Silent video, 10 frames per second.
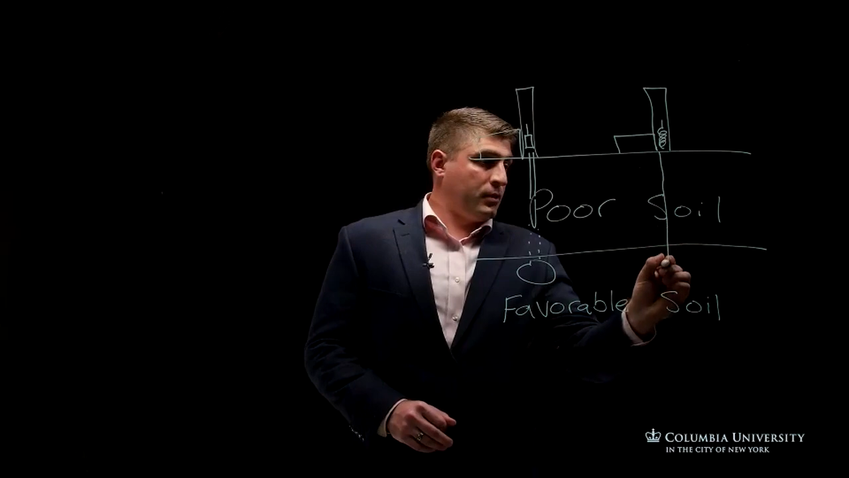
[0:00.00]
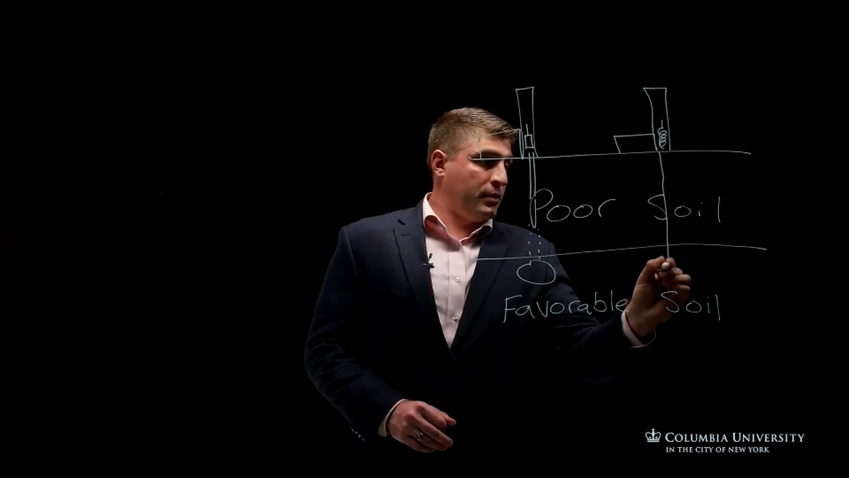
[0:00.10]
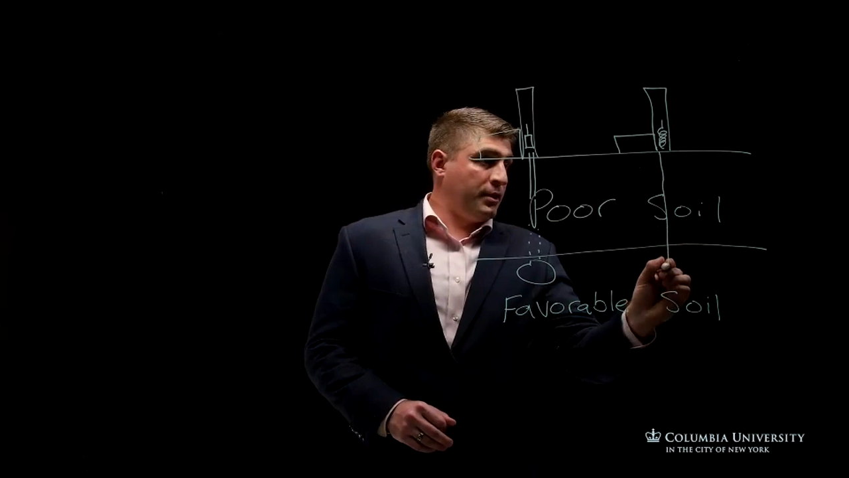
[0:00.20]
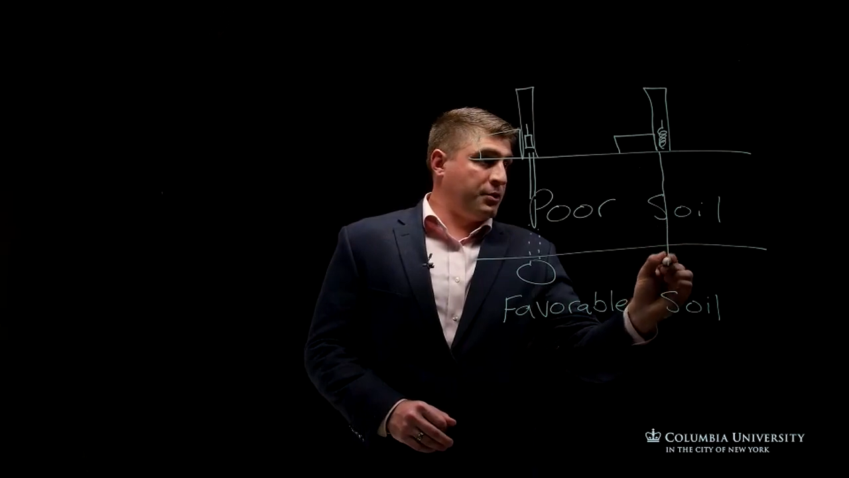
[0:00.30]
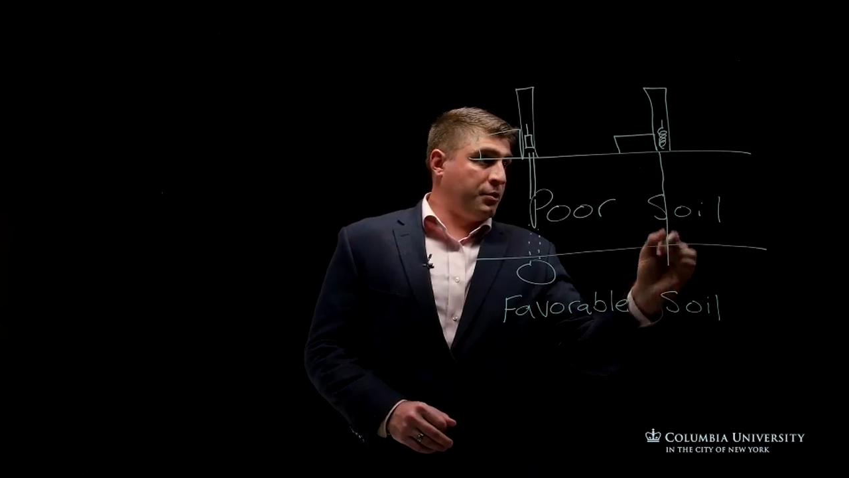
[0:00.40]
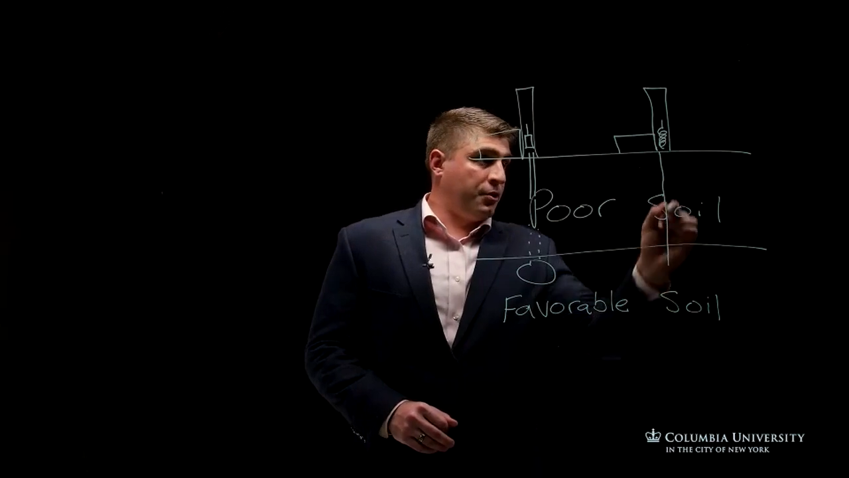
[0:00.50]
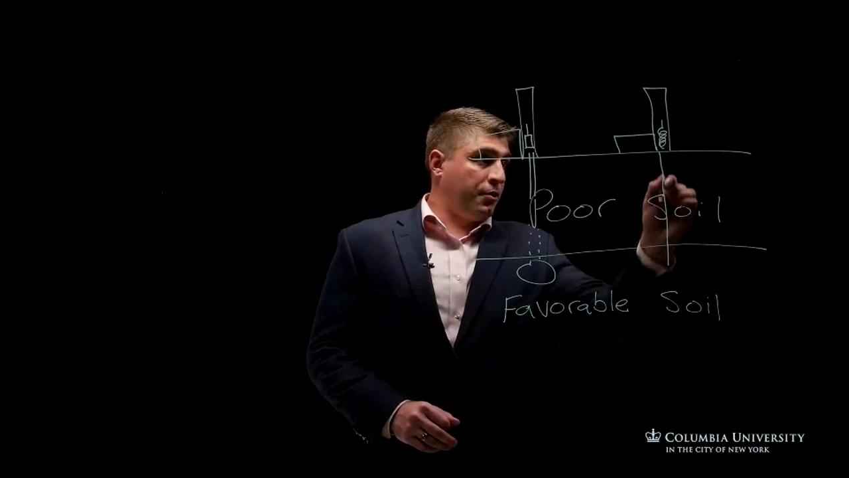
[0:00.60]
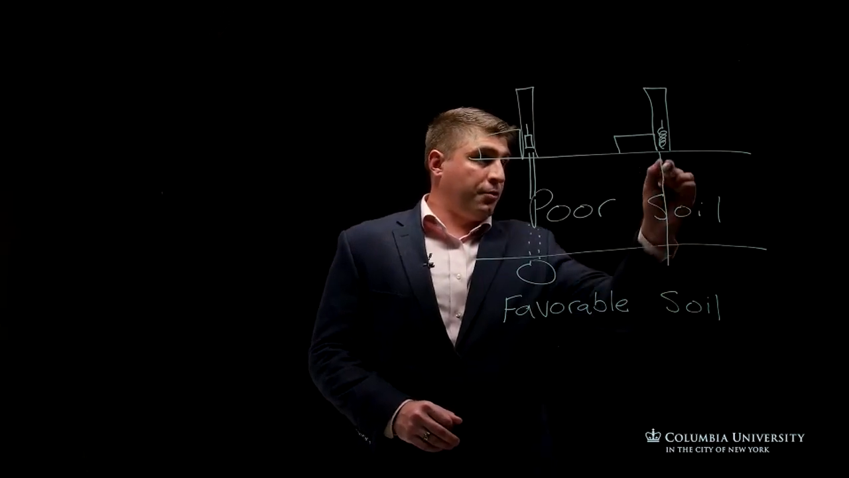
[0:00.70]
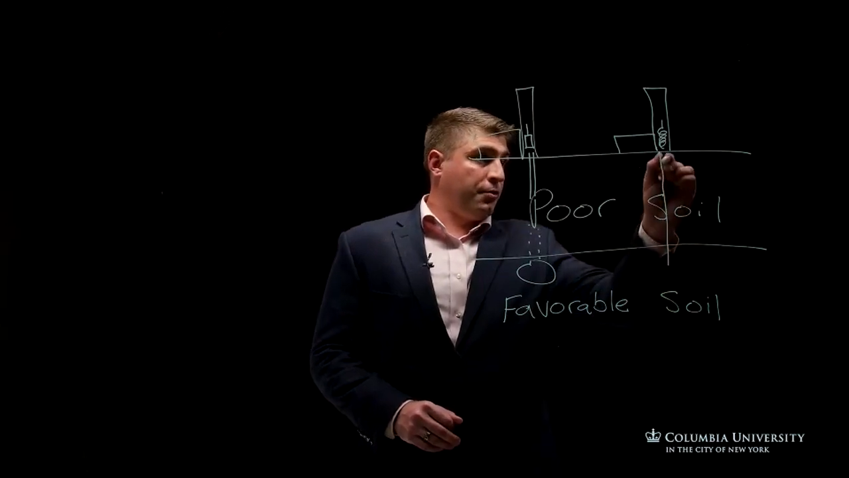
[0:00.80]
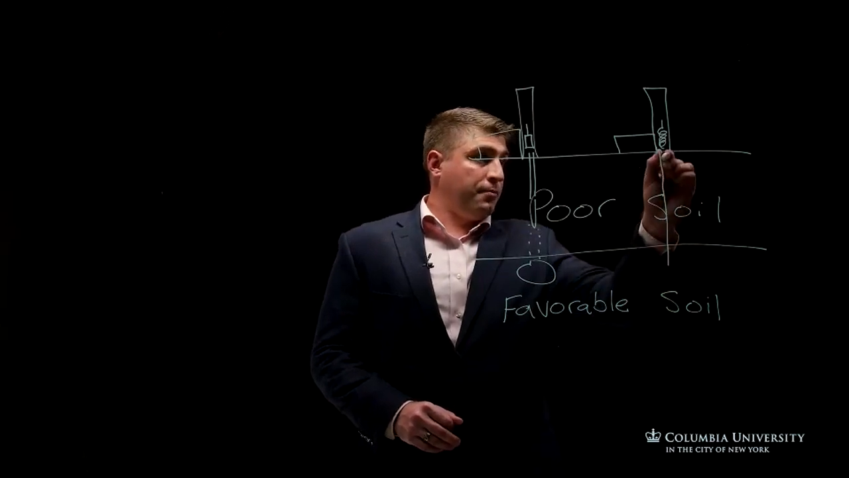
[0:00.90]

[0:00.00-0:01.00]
into the earth.